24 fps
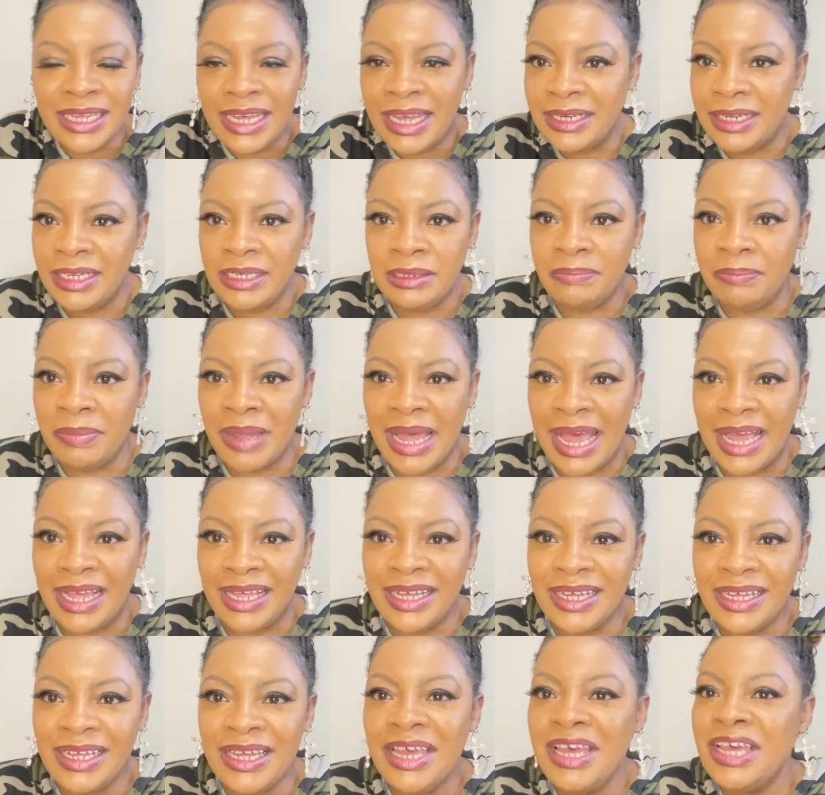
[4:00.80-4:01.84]
get it
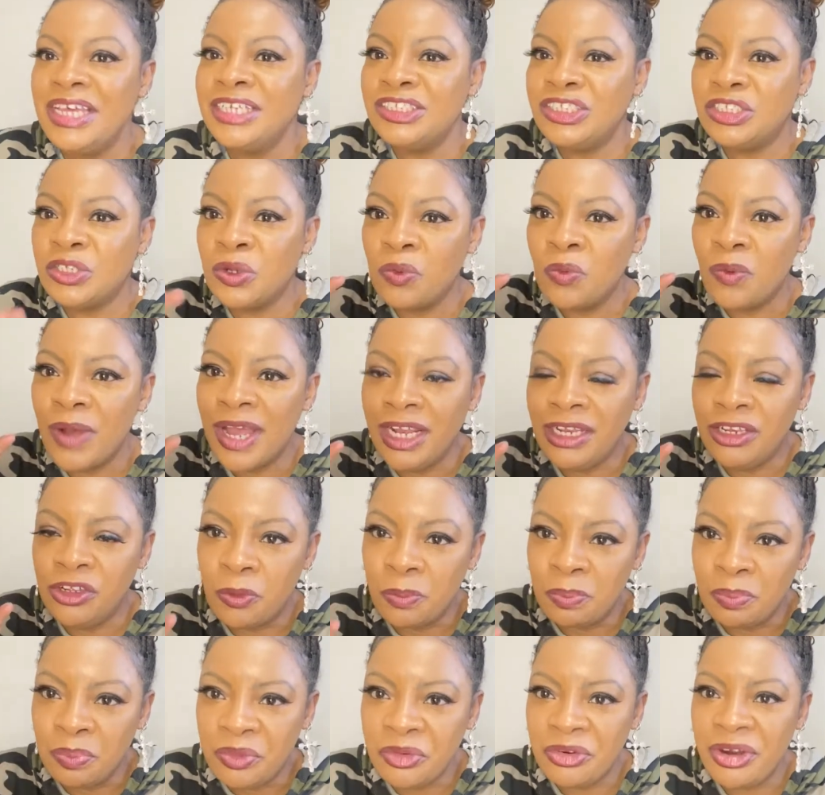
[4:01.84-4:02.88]
back. So while you're
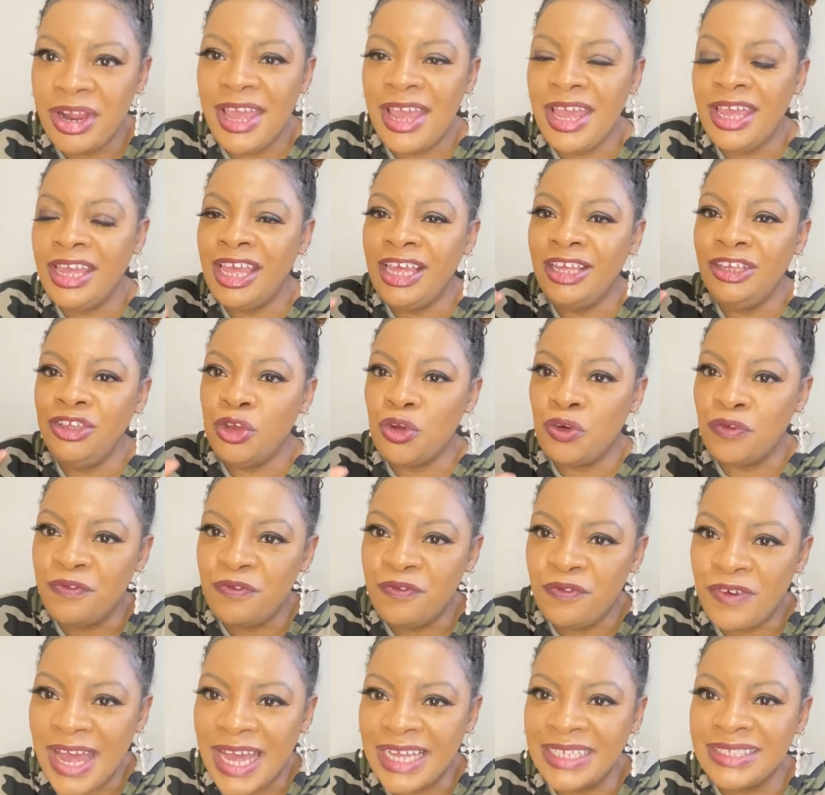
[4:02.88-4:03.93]
praying, you're
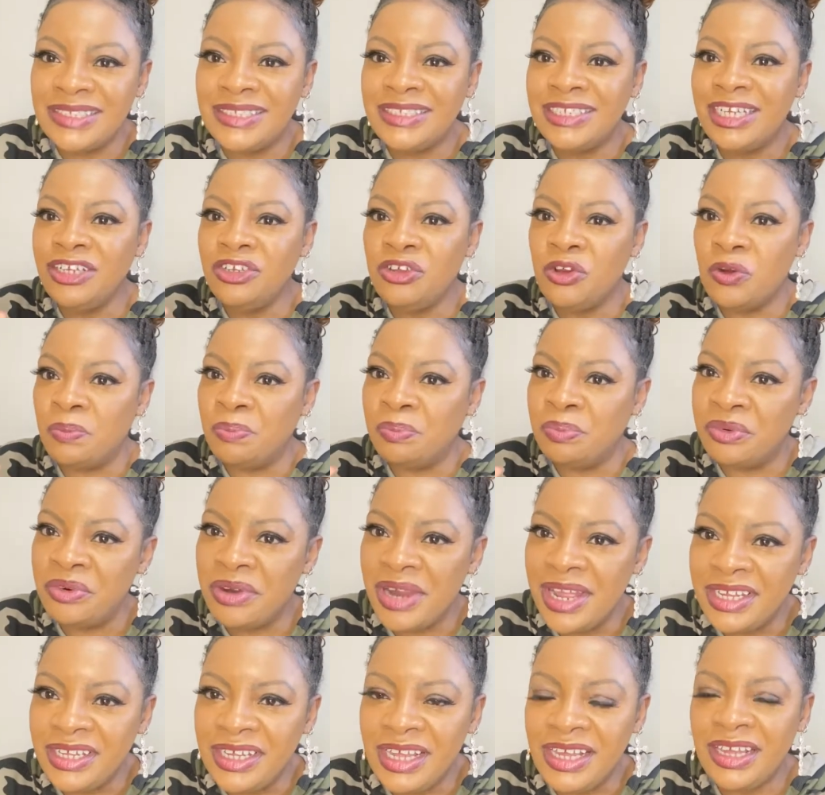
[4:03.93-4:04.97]
fasting, you're
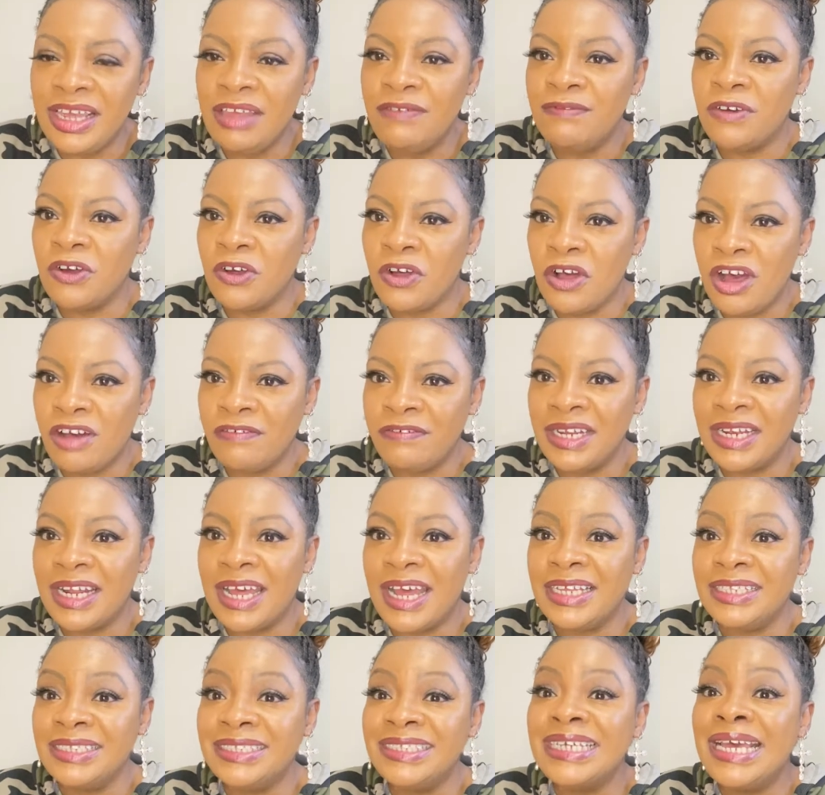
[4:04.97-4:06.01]
breaking evil
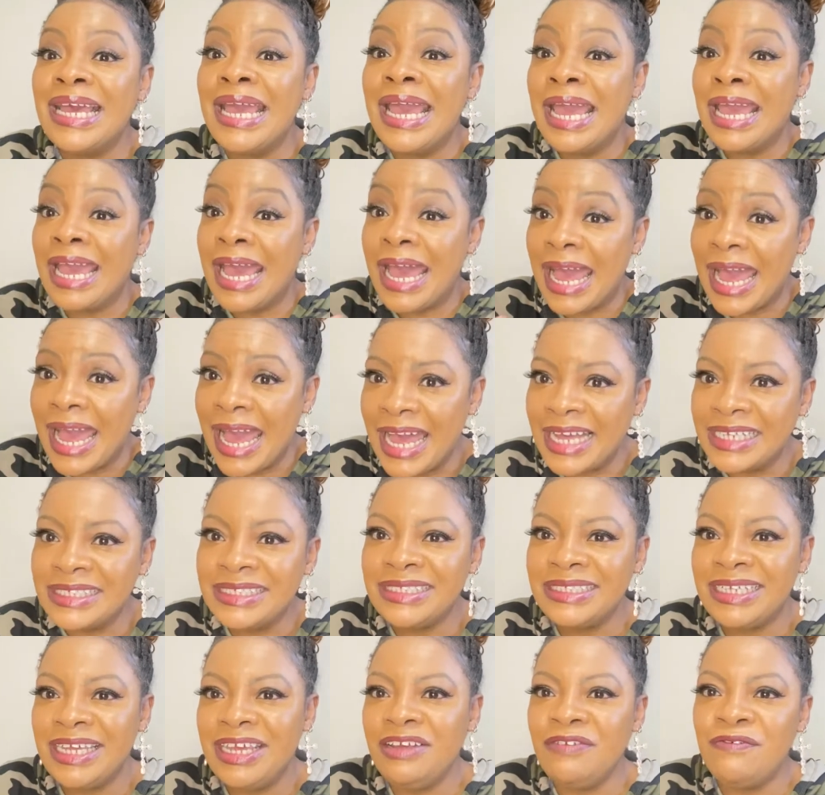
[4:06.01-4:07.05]
covenants,
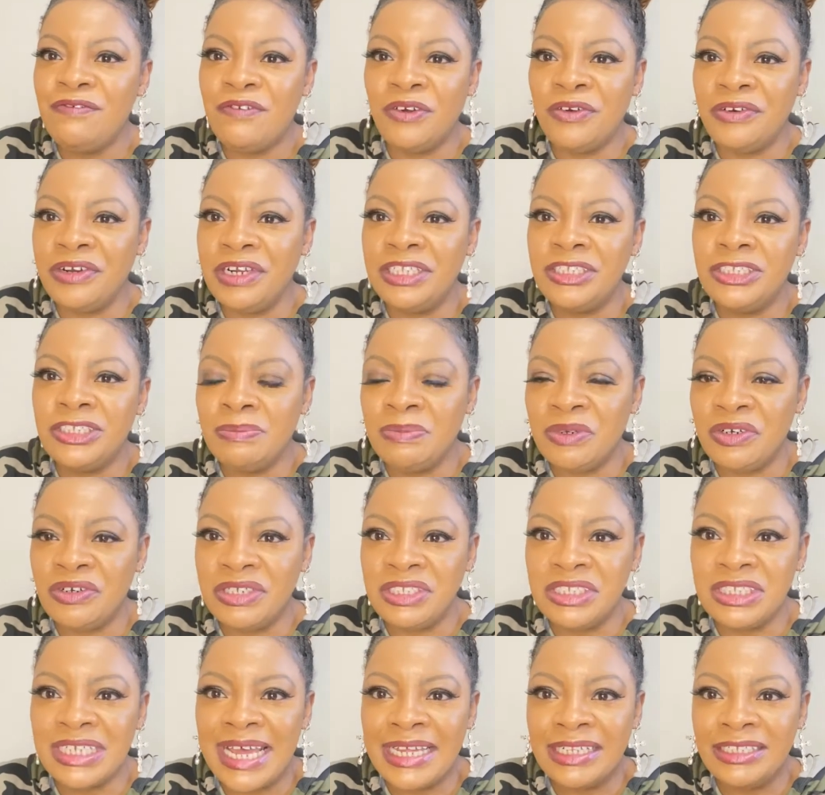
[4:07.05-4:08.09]
asking for it to be
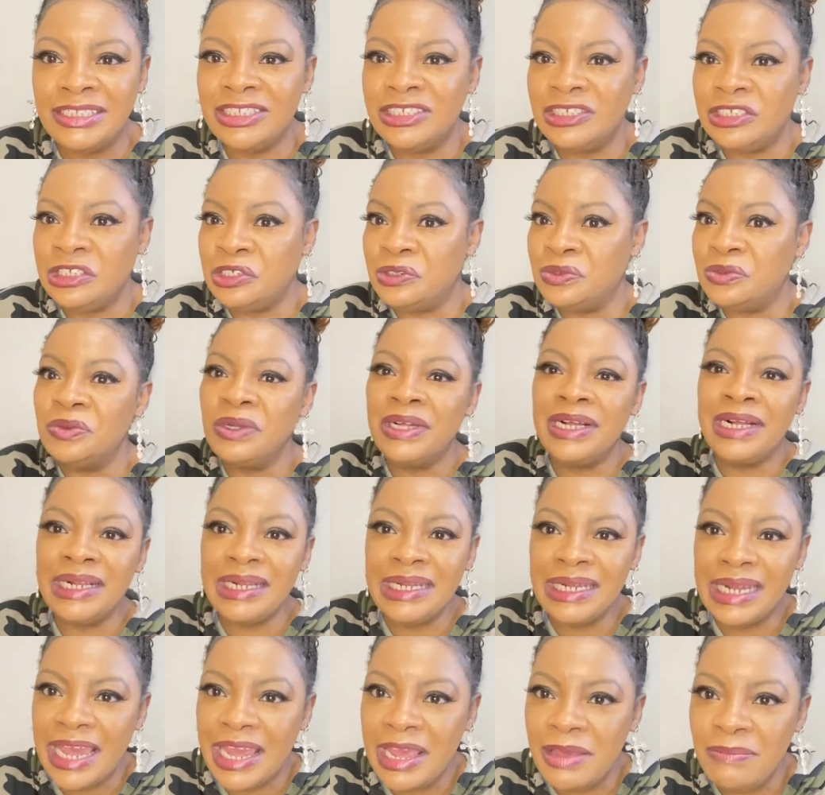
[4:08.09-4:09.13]
returned to you,
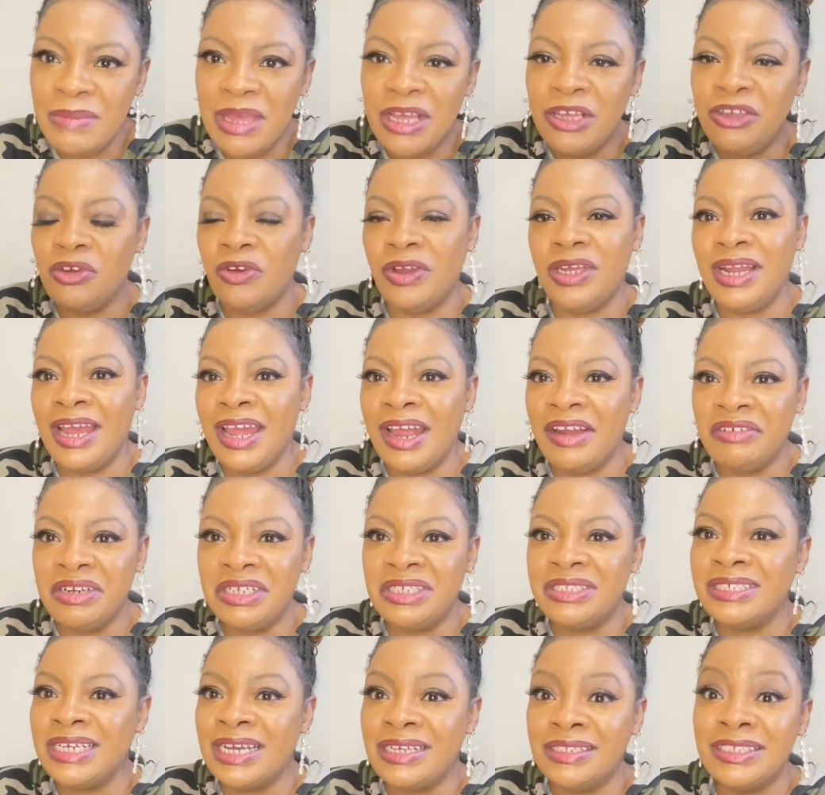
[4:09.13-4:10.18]
claiming your
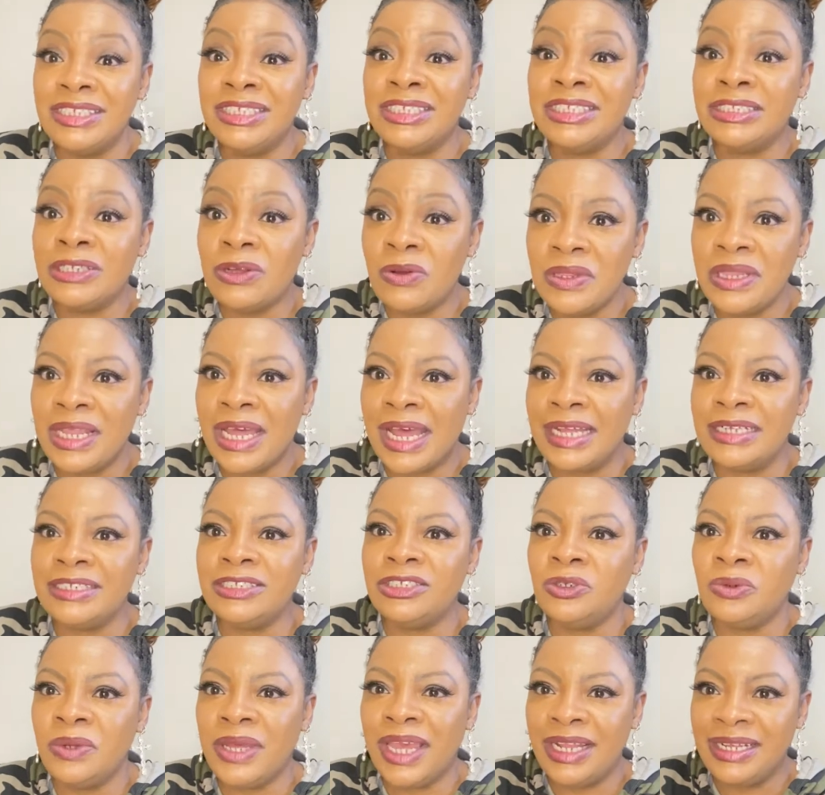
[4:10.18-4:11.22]
inheritance so that
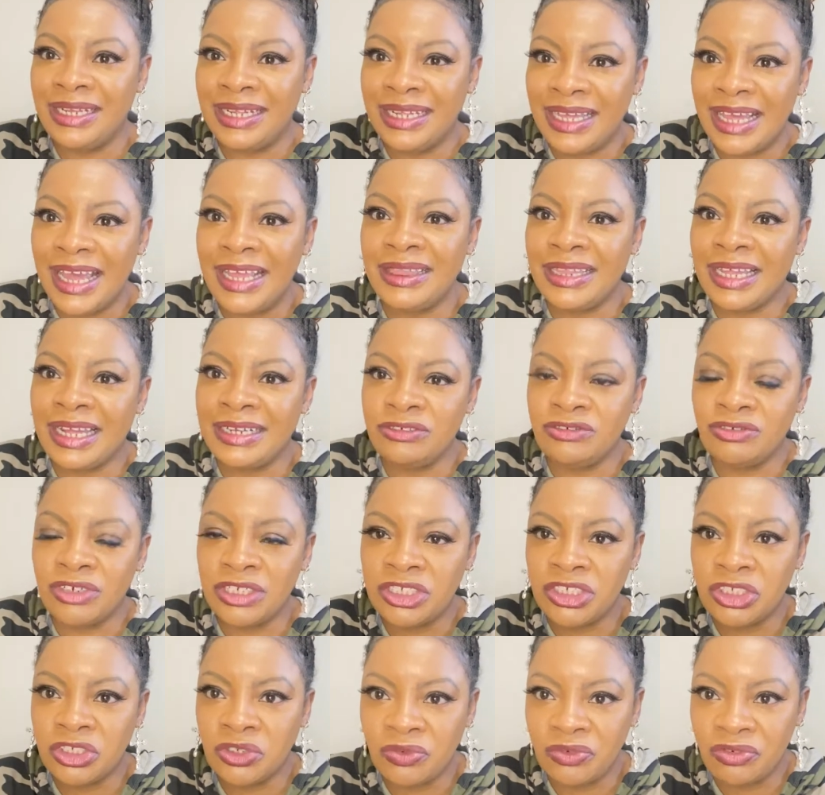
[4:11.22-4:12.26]
you can get that
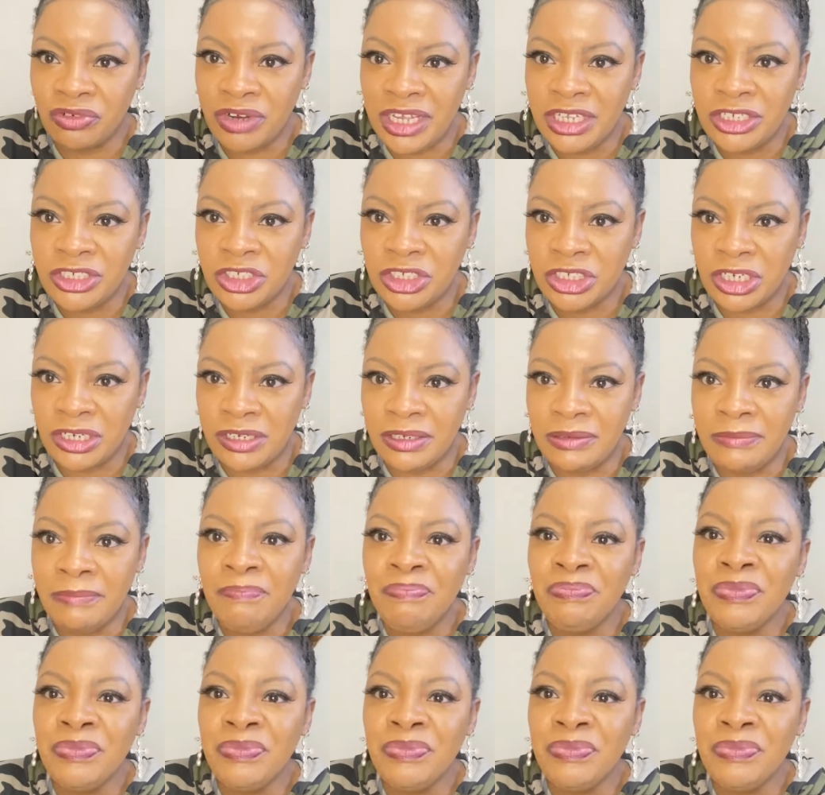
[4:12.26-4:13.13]
restoration,